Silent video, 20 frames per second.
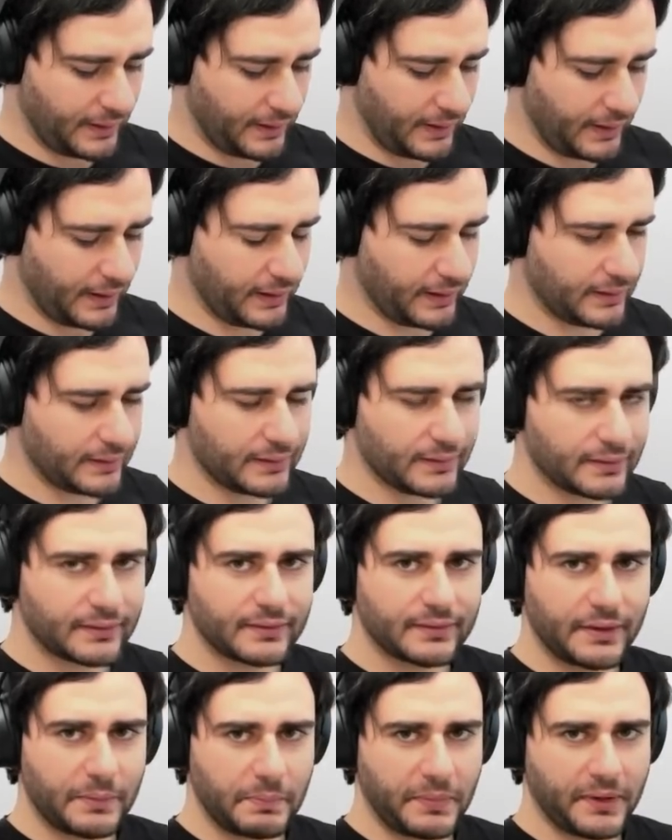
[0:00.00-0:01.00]

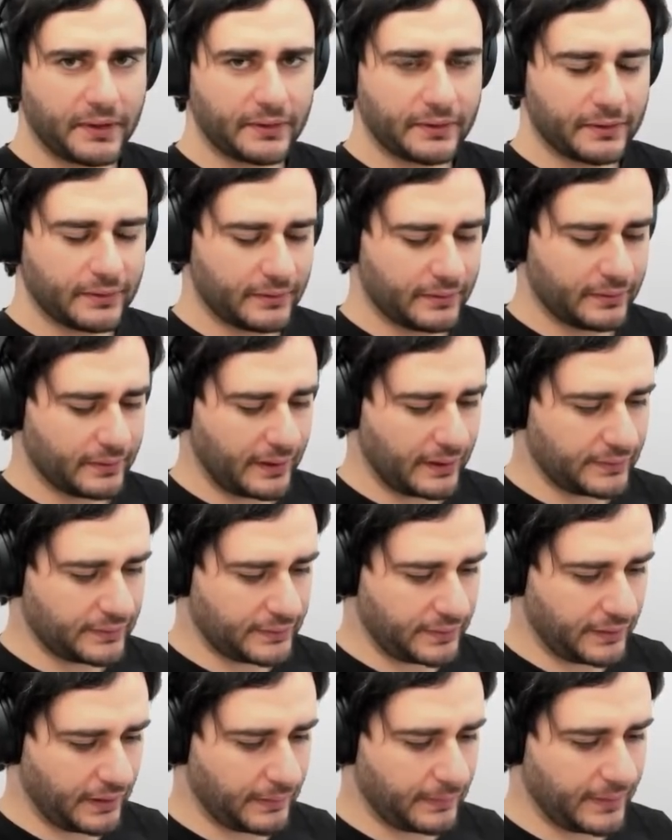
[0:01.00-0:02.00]
And typical
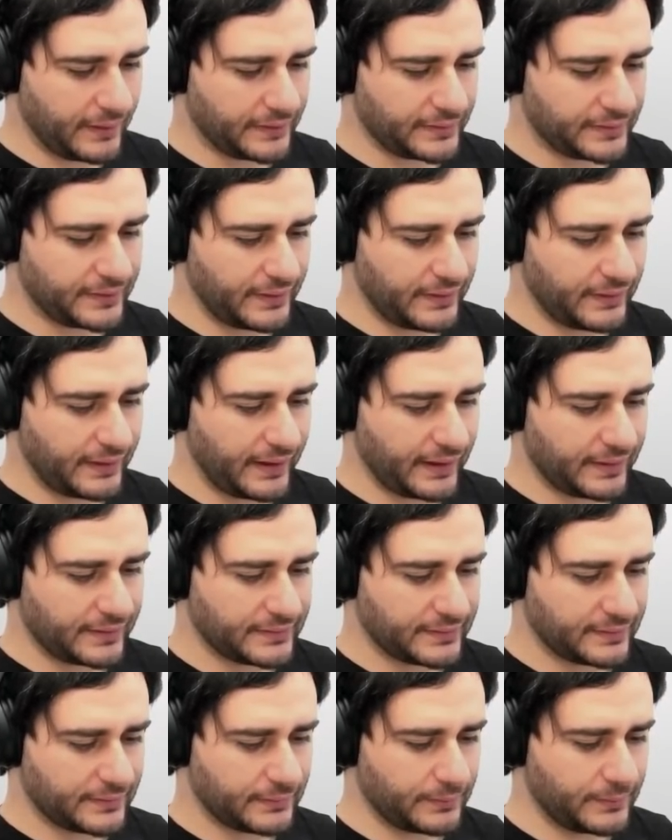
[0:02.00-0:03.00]
HTML
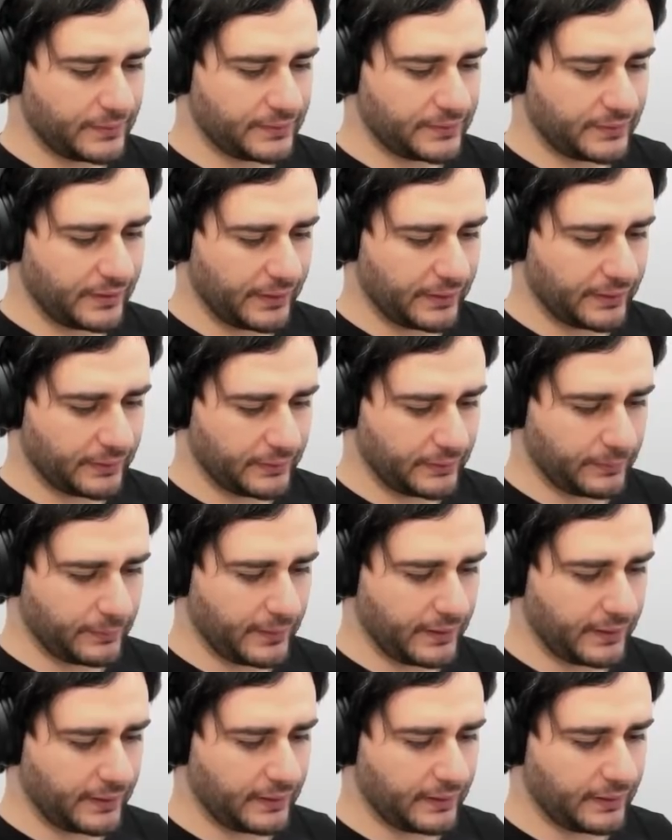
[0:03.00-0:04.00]
syntax, we start
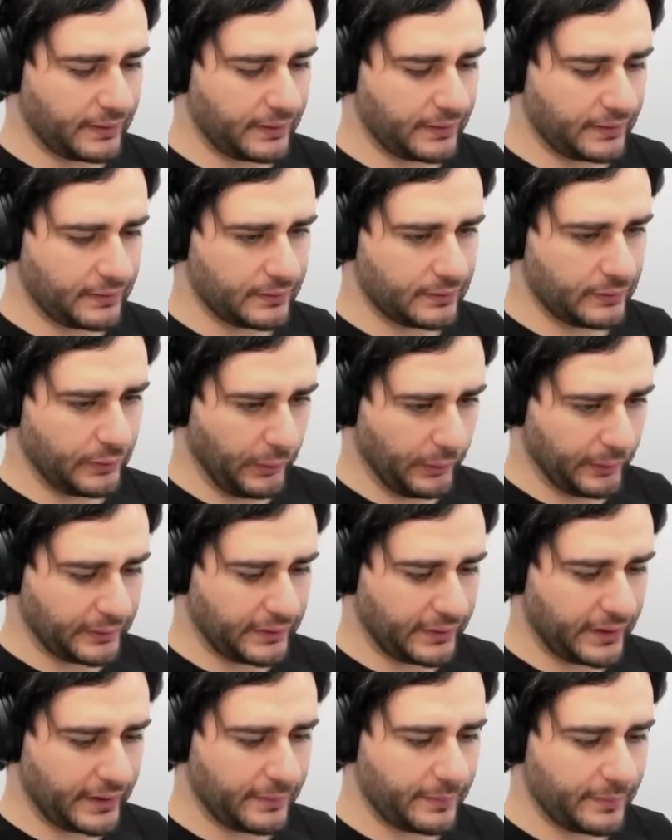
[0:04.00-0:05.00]
with the
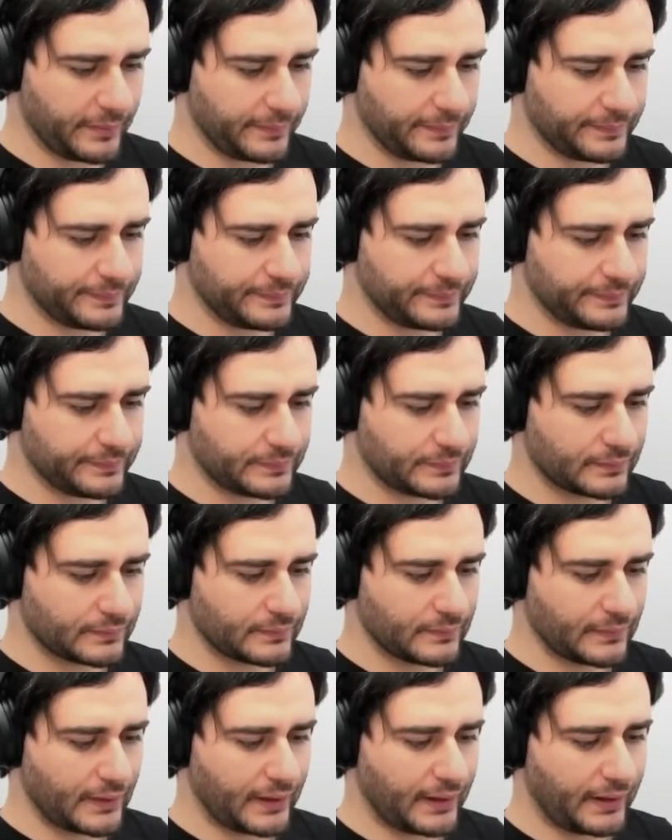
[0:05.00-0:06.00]
doc type,
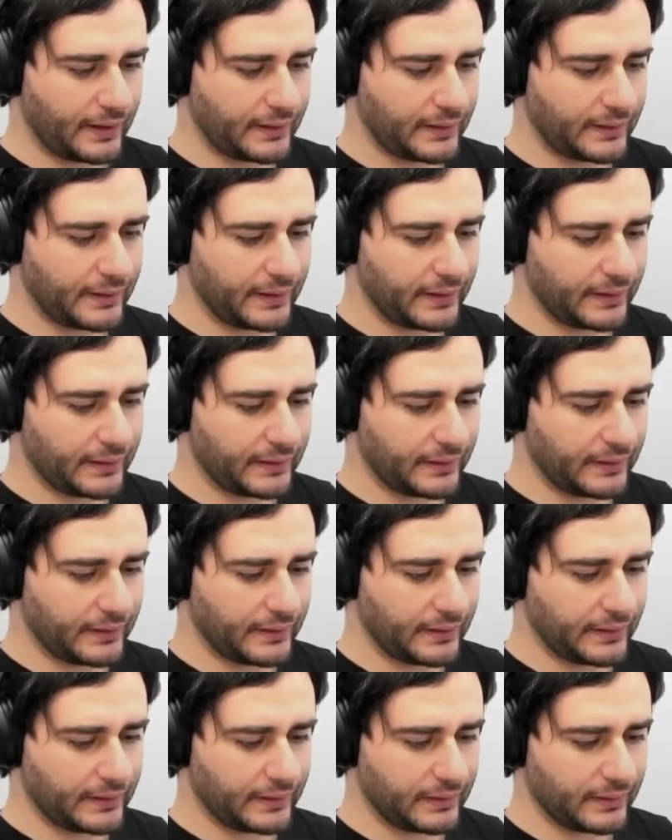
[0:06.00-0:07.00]
and then
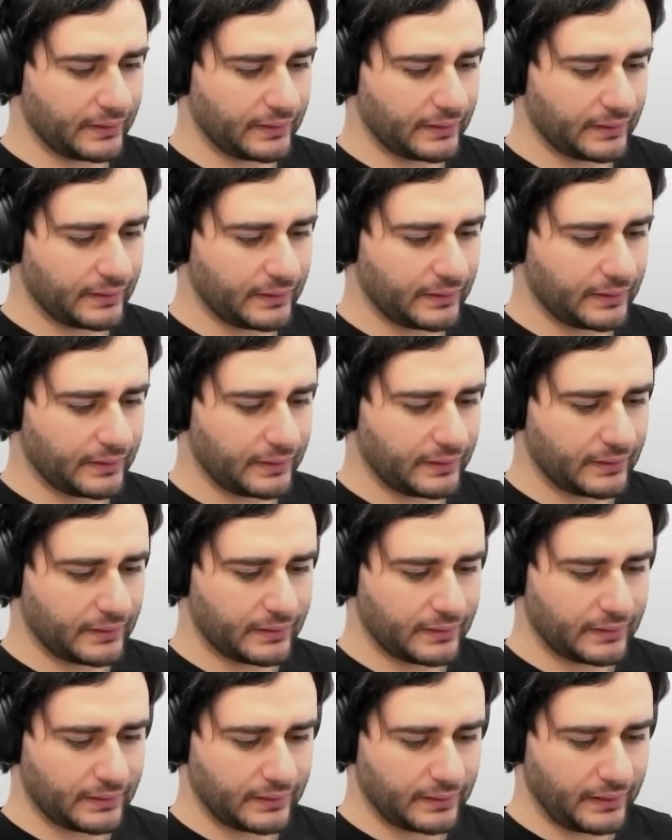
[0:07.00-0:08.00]
the
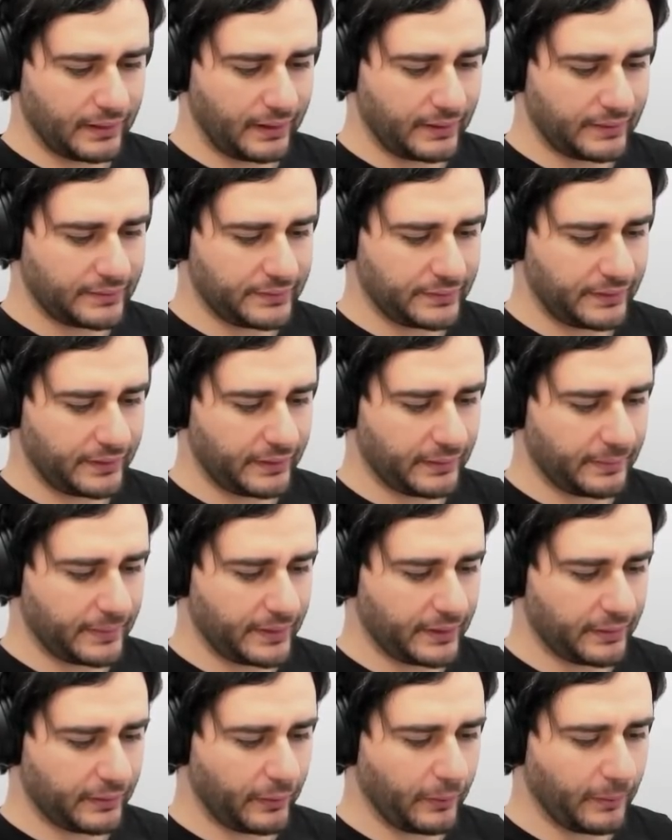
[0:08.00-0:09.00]

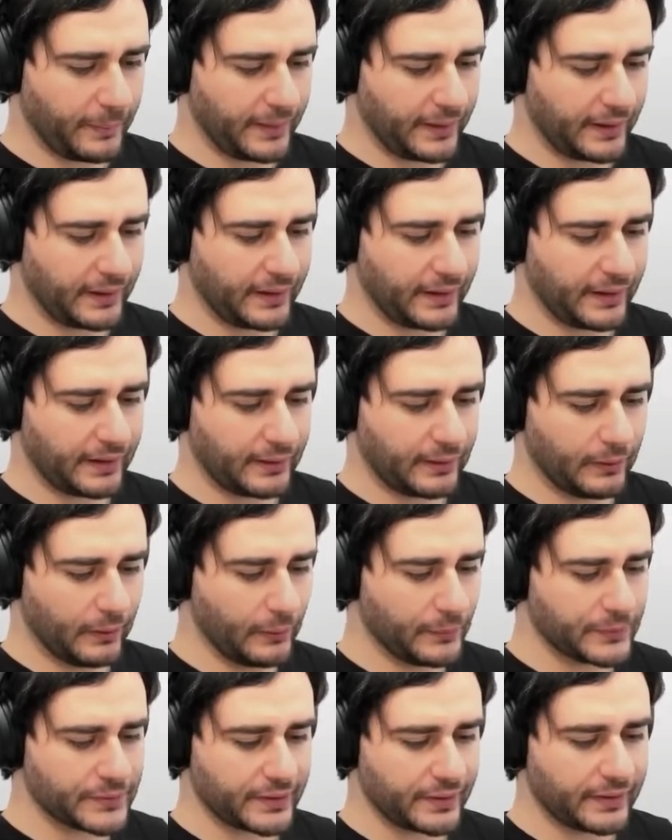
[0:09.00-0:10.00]
HTML opening and
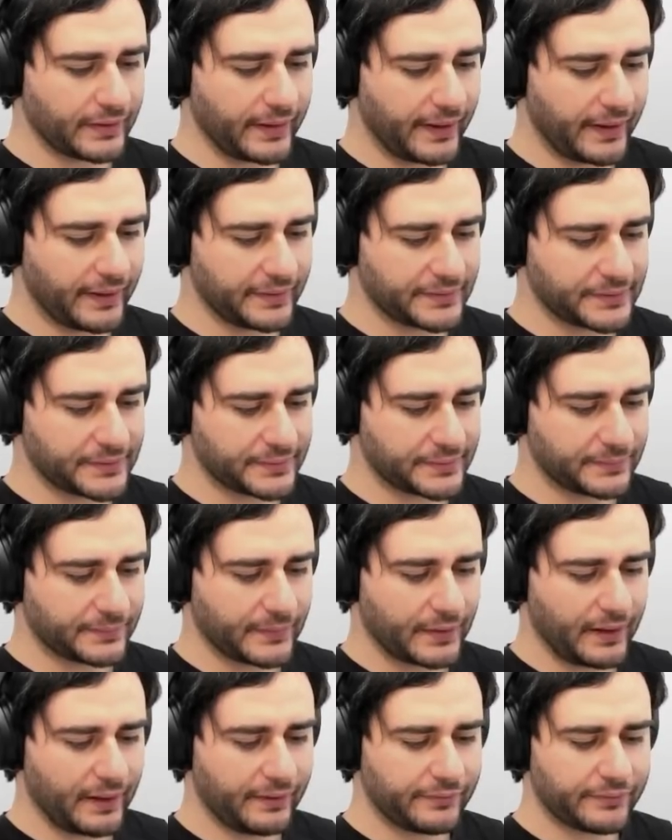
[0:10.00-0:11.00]
closing tags.
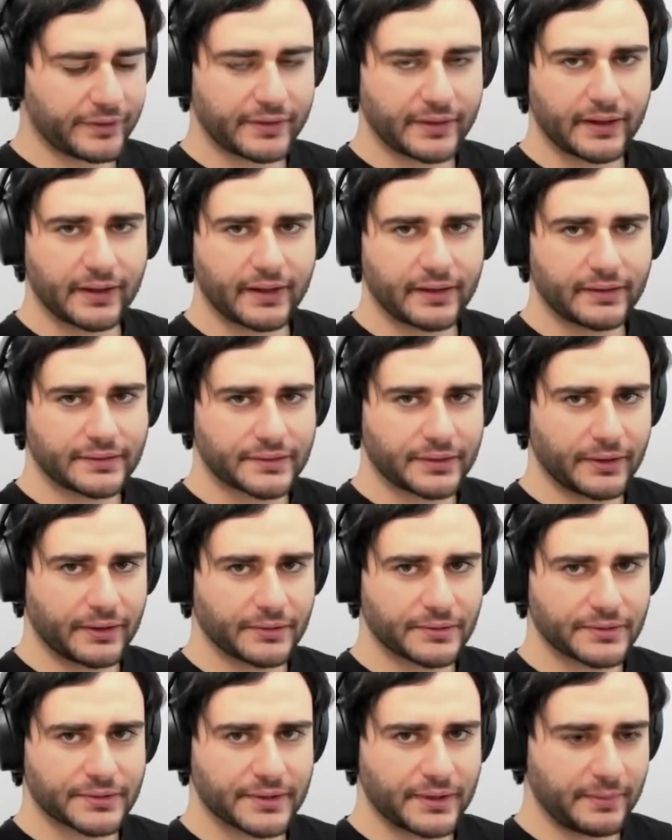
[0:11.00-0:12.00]
Everything else
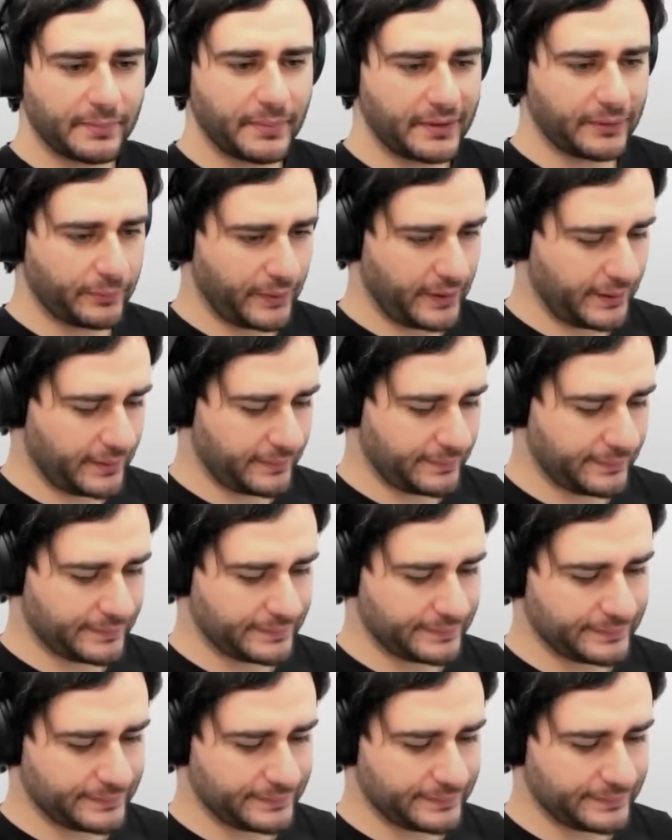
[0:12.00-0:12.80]
goes in between.